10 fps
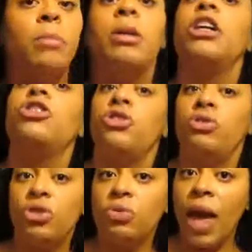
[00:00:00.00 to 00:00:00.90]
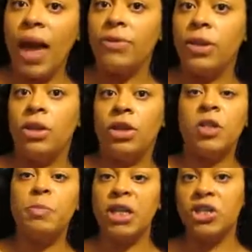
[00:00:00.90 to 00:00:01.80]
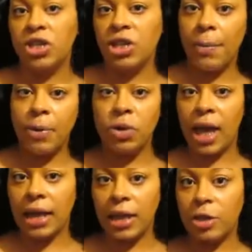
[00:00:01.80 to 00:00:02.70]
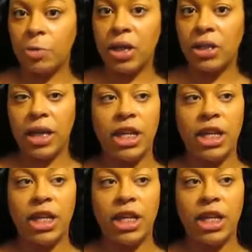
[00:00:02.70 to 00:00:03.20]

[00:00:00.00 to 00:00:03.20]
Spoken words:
Because you do have to, especially shopping on AliExpress,